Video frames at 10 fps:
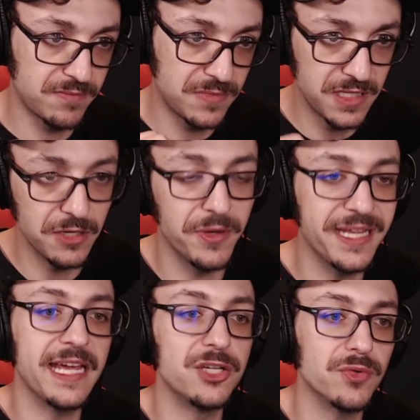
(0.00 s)

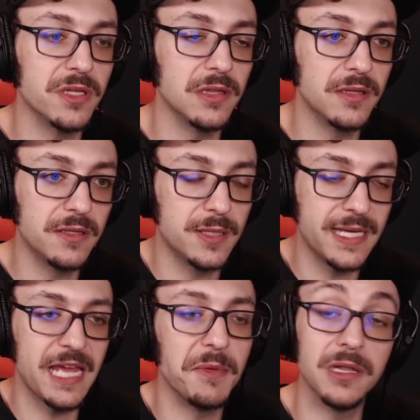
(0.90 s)
engage with the
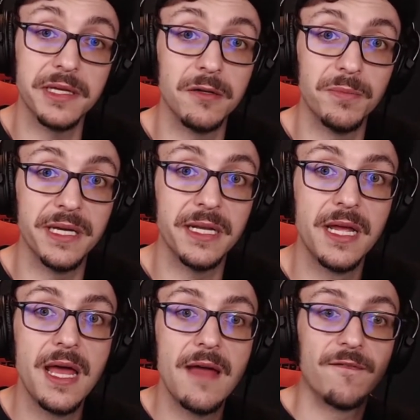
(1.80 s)
game a little bit
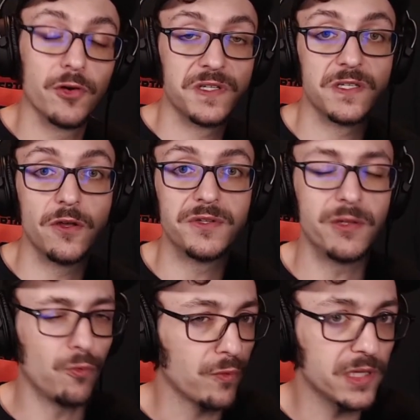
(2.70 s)
versus those that
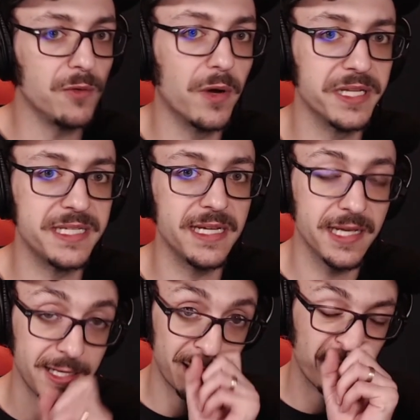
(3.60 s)
really want to dig
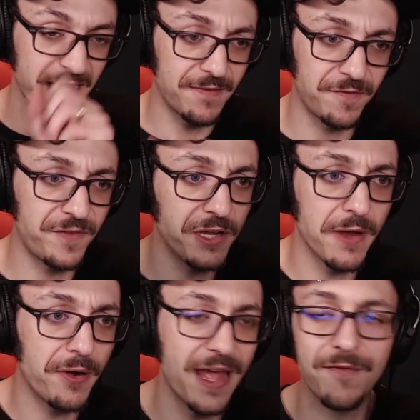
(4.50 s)
in and figure
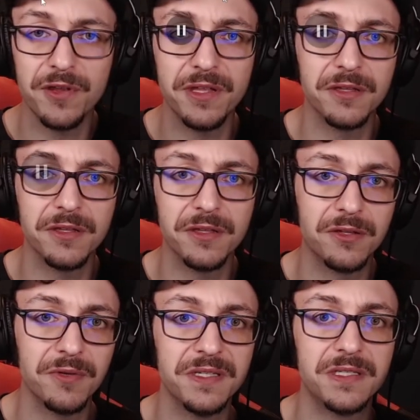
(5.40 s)
out everything that there
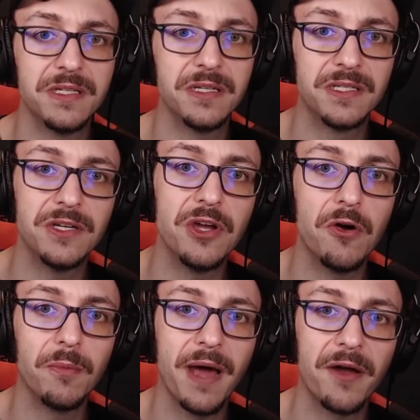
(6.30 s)
is to know
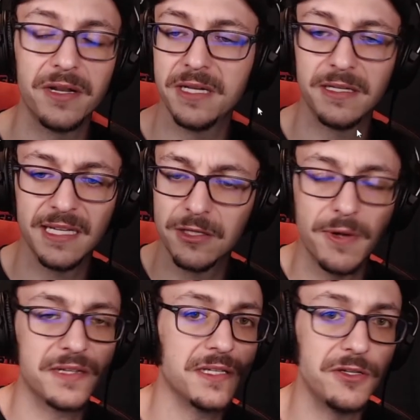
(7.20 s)
about it and get their
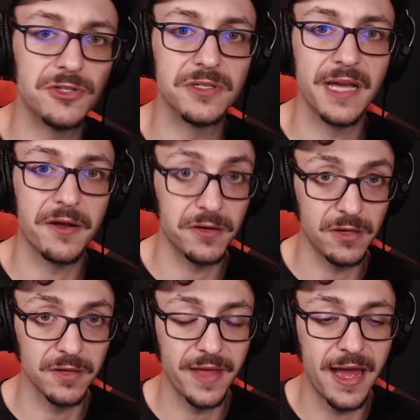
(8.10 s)
execution down and all
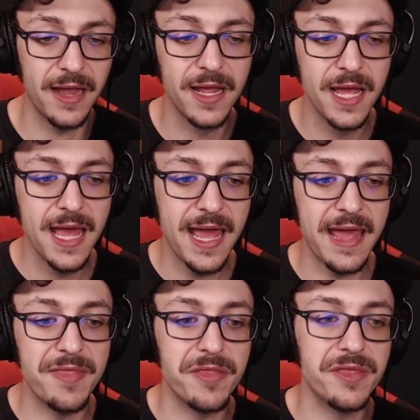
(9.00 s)
of that.
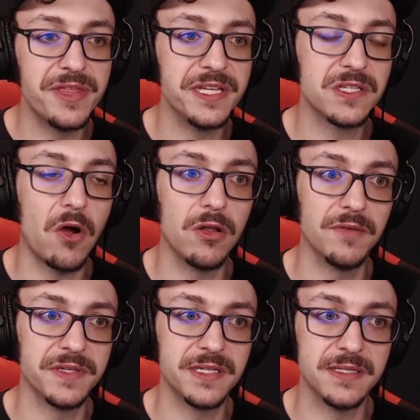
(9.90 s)
And this all of a
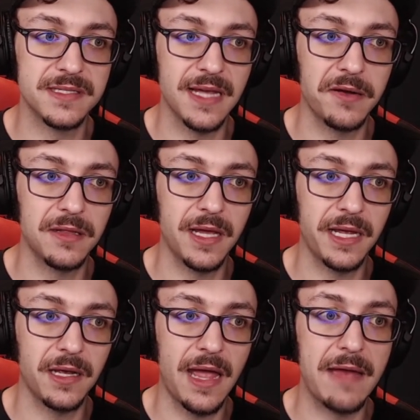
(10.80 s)
sudden sounded like,
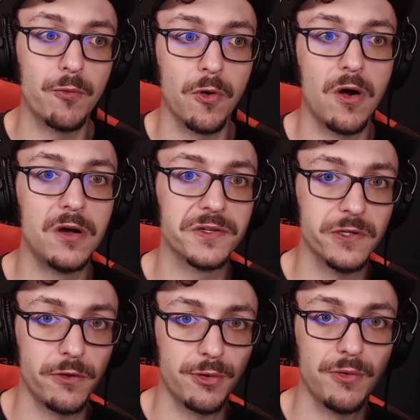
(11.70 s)
and we're also
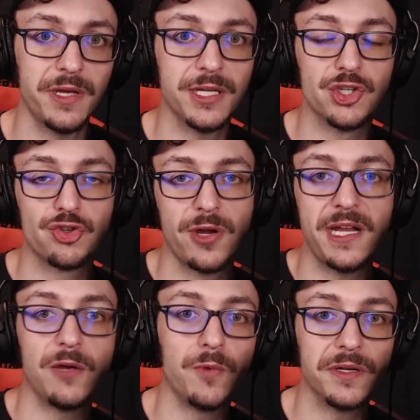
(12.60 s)
throwing in
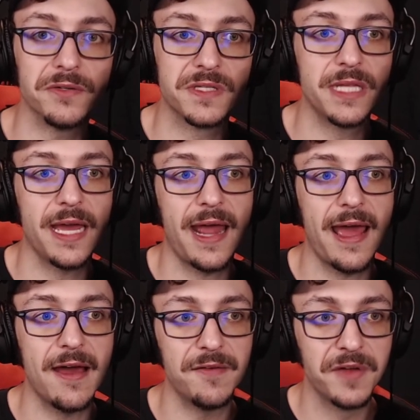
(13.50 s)
training wheels that
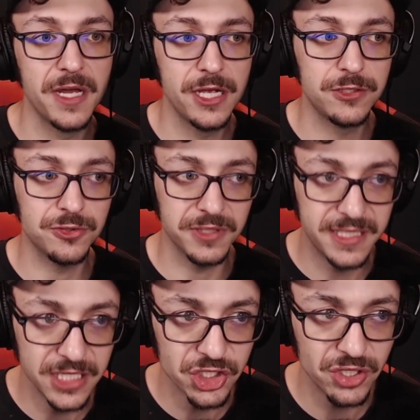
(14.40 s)
have
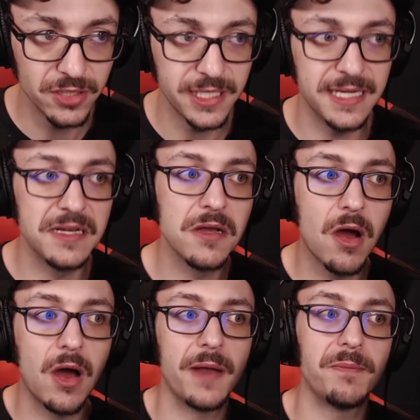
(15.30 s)
traditionally
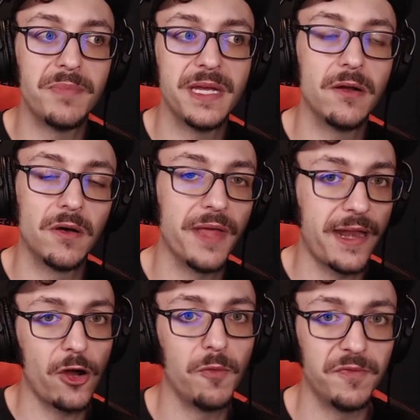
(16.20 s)
not been all that
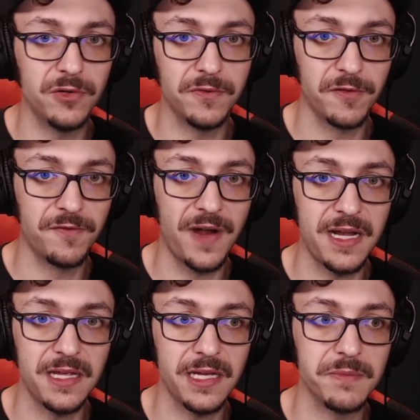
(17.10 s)
helpful for
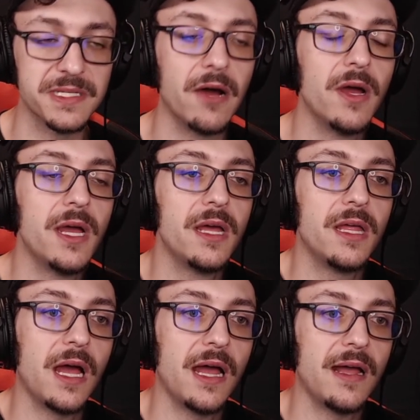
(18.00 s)
fighting games. Now,
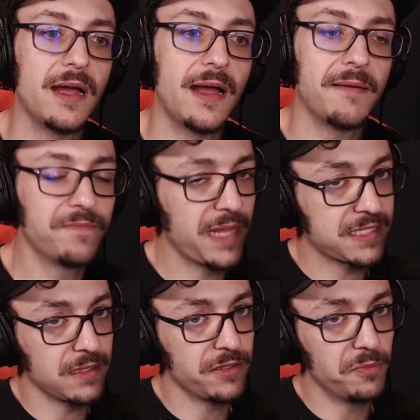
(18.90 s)
that's a
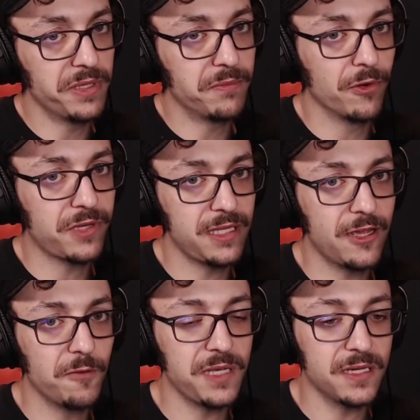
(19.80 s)
little bit murky there
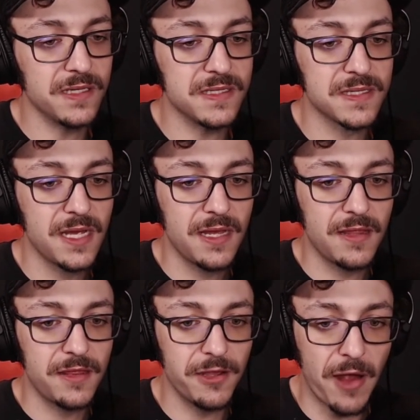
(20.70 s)
because
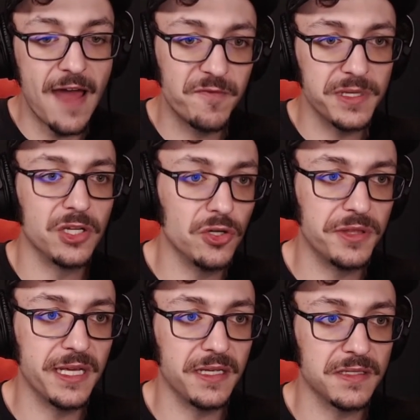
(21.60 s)
there have been good
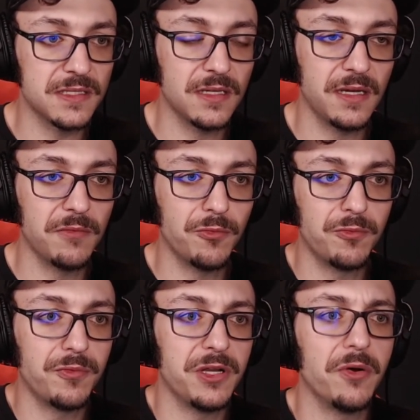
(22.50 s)
things,
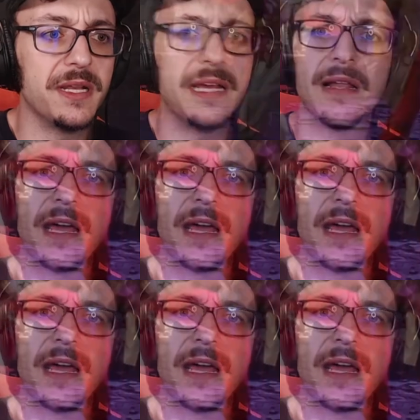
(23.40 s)
and I